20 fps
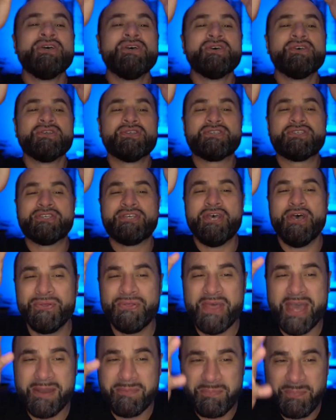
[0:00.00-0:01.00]
so
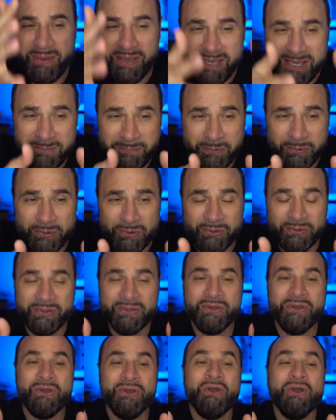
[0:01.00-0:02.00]
that
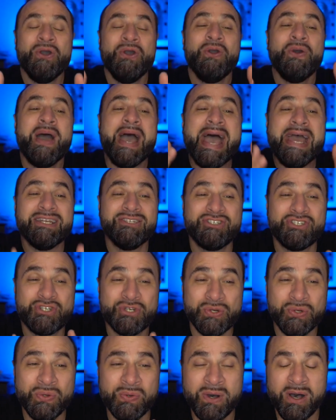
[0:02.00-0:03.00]
people who had
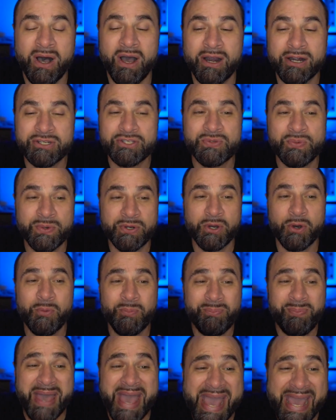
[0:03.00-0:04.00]
true hearts would
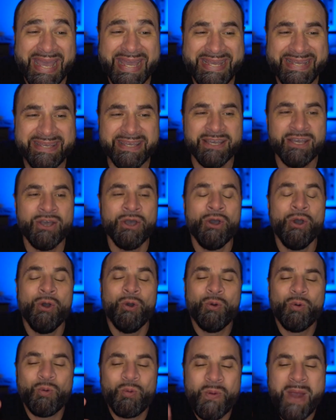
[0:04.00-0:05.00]
obey
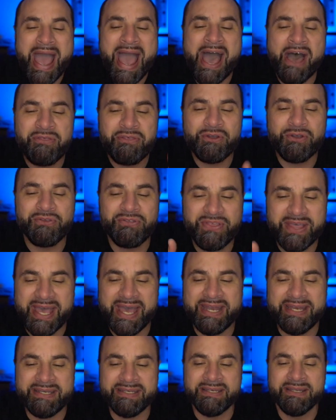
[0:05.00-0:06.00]
rather
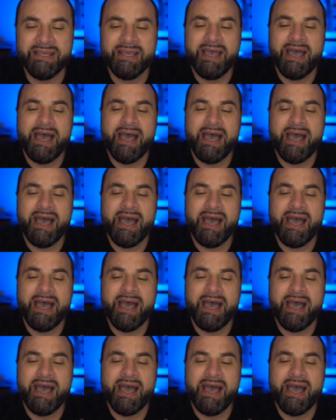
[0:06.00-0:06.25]
than